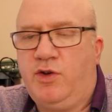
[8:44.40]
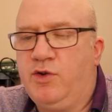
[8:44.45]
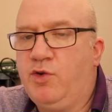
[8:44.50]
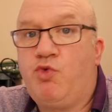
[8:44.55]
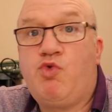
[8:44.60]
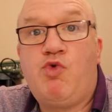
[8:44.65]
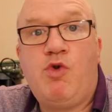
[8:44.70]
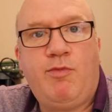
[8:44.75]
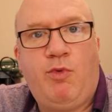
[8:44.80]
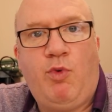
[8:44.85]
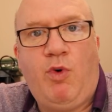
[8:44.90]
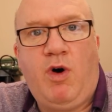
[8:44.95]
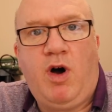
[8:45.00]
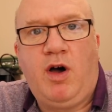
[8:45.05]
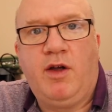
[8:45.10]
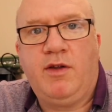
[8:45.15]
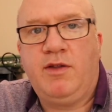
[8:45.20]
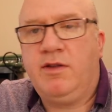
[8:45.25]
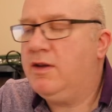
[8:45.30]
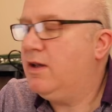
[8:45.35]
on group
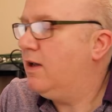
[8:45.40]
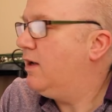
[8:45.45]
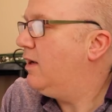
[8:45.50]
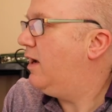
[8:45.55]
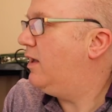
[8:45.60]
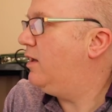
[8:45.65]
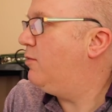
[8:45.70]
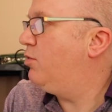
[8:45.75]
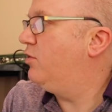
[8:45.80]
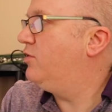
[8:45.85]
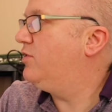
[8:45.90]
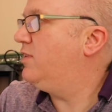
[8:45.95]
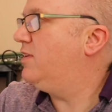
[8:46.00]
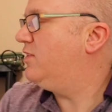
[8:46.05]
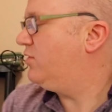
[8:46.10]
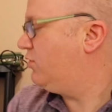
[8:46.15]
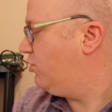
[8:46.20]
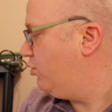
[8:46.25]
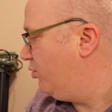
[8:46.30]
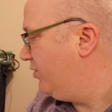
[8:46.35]
1, and the bulletin
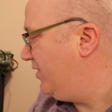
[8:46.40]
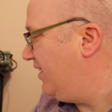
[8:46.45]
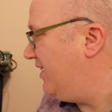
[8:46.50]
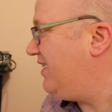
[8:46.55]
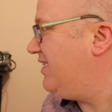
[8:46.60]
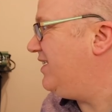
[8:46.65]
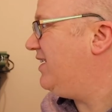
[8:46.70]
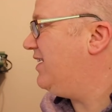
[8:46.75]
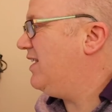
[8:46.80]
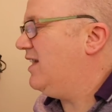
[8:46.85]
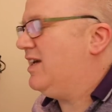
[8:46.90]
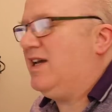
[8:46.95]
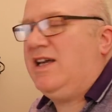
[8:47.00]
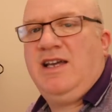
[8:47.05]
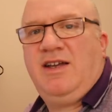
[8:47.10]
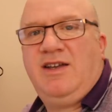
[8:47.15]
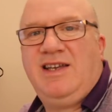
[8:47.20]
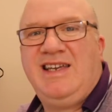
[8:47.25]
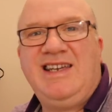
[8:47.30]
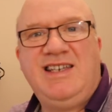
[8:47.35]
is called
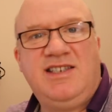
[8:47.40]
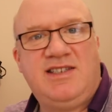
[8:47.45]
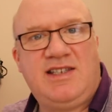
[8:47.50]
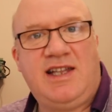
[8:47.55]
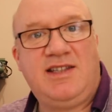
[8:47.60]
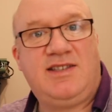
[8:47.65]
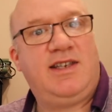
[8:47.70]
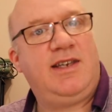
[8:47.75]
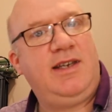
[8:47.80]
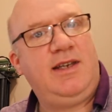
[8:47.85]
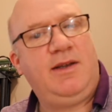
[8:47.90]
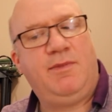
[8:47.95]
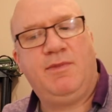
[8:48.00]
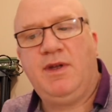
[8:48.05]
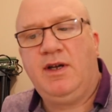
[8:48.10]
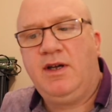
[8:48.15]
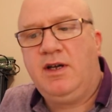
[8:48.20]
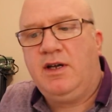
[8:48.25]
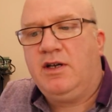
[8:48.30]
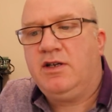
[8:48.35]
EZT.
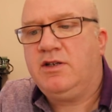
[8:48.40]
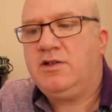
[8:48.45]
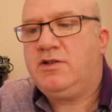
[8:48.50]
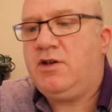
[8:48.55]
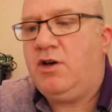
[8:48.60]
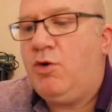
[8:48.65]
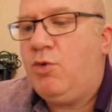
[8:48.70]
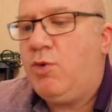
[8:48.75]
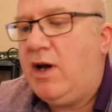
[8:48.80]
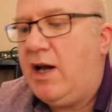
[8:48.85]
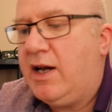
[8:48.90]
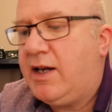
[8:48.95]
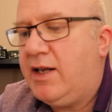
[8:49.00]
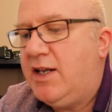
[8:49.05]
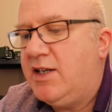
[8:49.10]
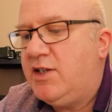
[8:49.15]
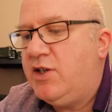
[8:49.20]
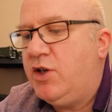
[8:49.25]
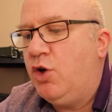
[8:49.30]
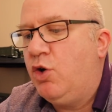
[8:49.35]
So I
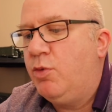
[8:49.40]
can actually